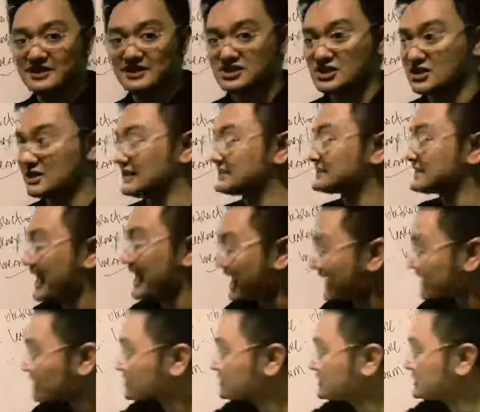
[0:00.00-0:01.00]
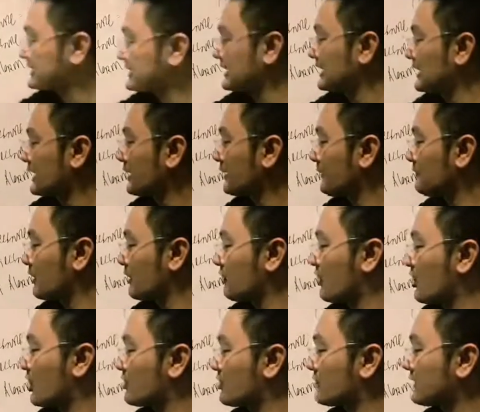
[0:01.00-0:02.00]
activation is actually
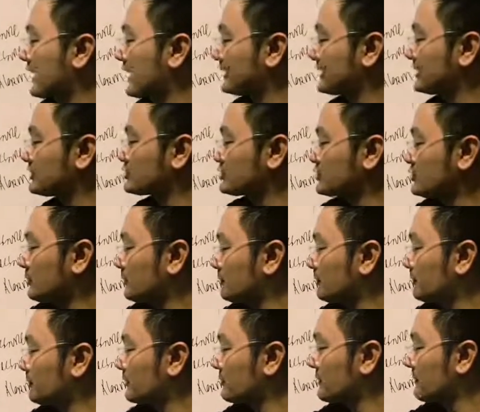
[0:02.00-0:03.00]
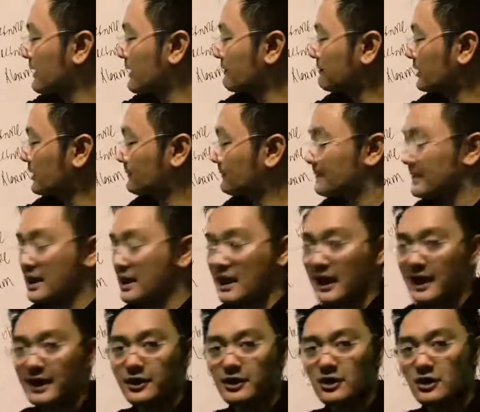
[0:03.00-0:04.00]
the corrugated tube.
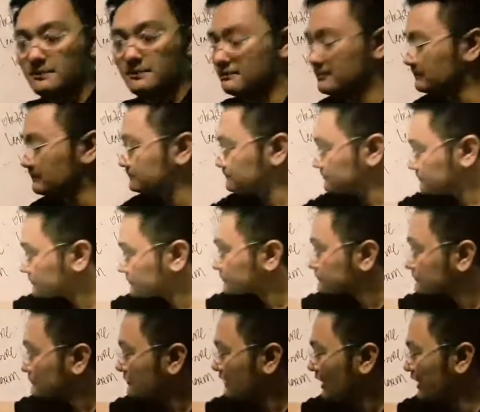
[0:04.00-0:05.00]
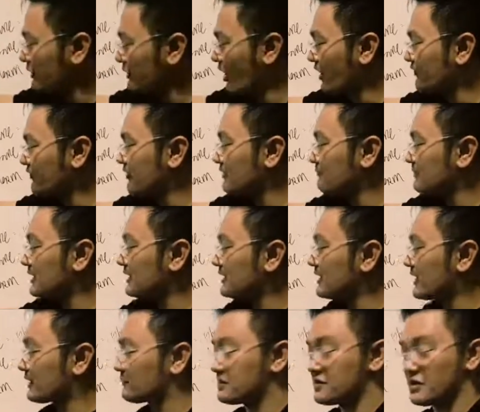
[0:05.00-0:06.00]
Remember, I hope you are
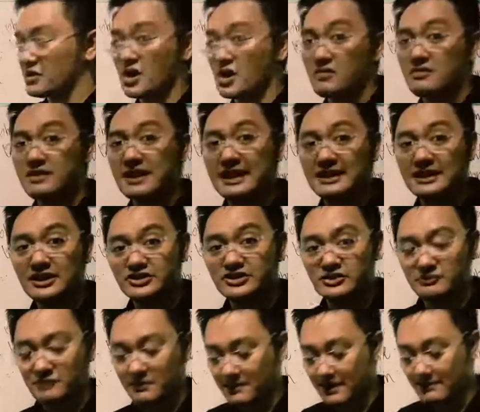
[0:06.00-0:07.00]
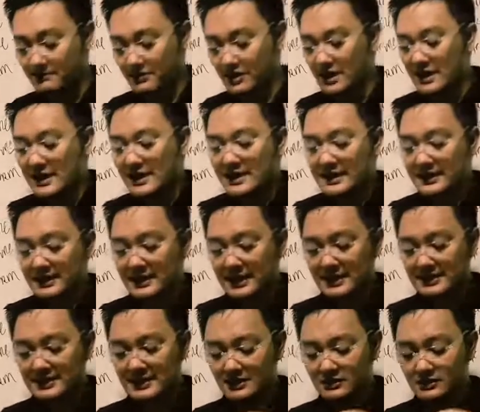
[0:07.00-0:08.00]
familiar with the corrugated tube. Remember,
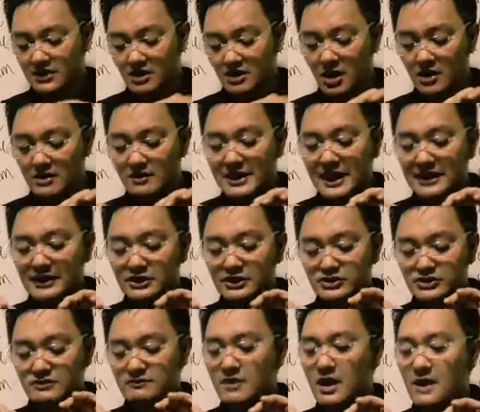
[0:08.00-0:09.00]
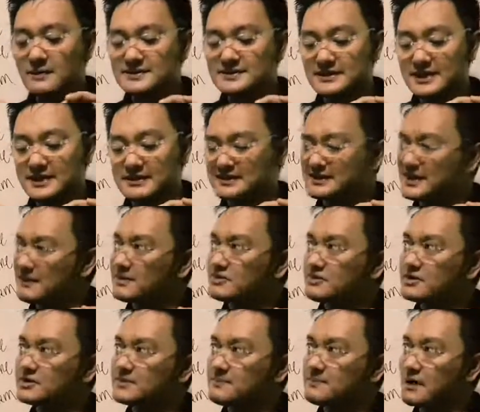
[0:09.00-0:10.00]
okay, the corrugated tube comes in
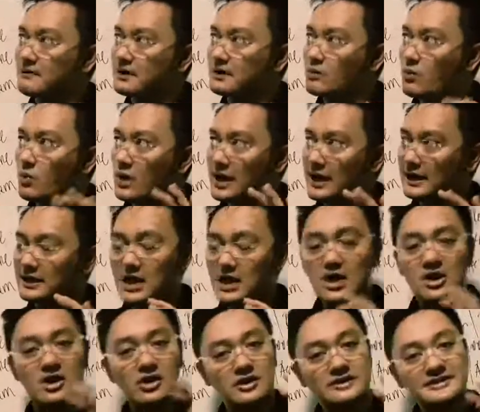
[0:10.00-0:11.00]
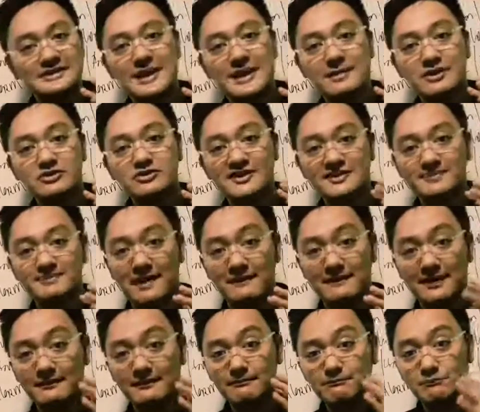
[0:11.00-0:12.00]
semi-transparent white or
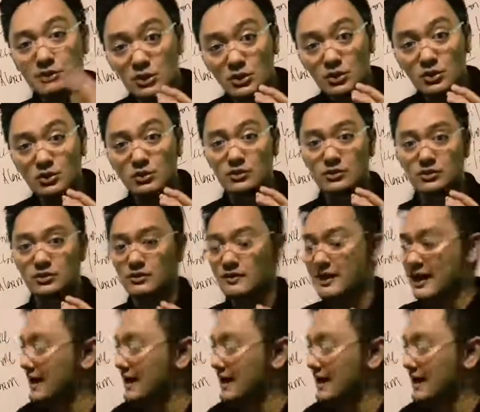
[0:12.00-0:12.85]
semi-transparent blue,